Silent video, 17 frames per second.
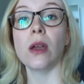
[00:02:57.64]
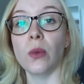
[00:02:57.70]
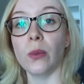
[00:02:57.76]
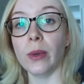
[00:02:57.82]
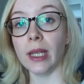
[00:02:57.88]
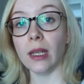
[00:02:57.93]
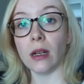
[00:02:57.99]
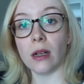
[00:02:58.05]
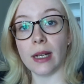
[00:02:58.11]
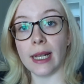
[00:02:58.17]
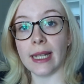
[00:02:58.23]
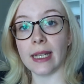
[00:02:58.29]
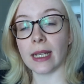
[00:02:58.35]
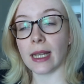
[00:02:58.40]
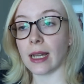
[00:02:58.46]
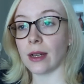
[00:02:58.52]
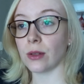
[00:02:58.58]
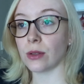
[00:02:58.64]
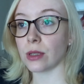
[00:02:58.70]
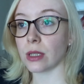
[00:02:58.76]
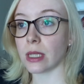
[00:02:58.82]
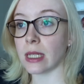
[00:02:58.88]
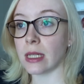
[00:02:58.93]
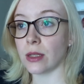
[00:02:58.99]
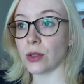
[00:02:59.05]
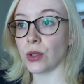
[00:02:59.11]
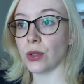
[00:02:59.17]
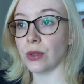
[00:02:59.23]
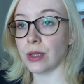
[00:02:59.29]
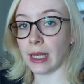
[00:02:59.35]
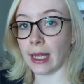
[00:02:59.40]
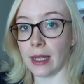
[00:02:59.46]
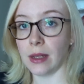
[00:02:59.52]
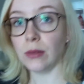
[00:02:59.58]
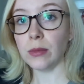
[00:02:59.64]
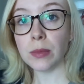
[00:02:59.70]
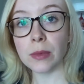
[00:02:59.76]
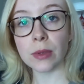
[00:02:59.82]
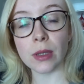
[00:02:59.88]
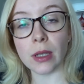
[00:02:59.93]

We are heading out into town.